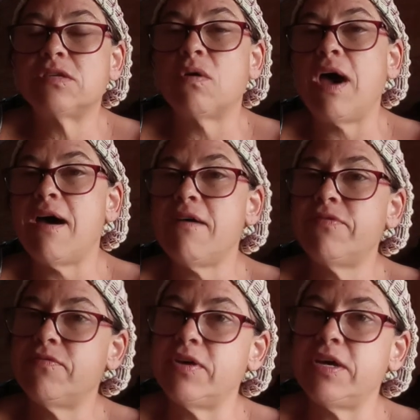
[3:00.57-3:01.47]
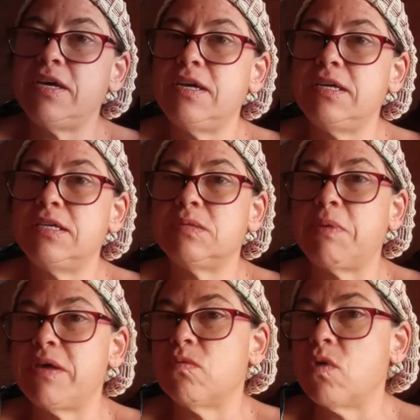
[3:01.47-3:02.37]
So half of it is
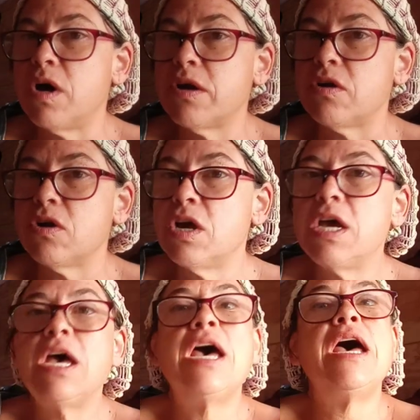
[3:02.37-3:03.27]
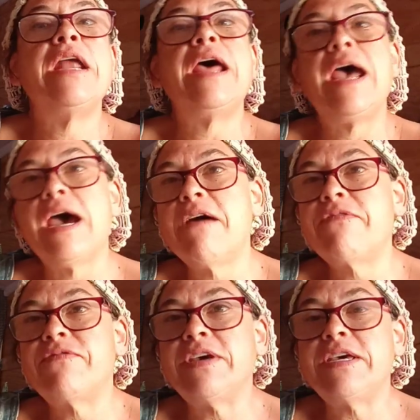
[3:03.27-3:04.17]
by the water and half
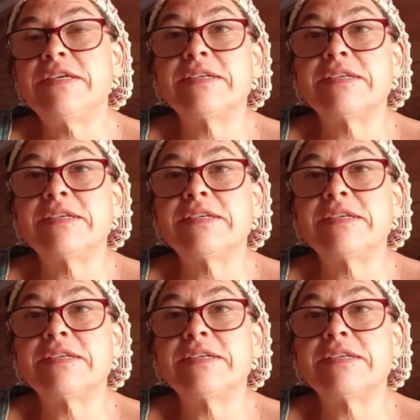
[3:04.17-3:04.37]
of it is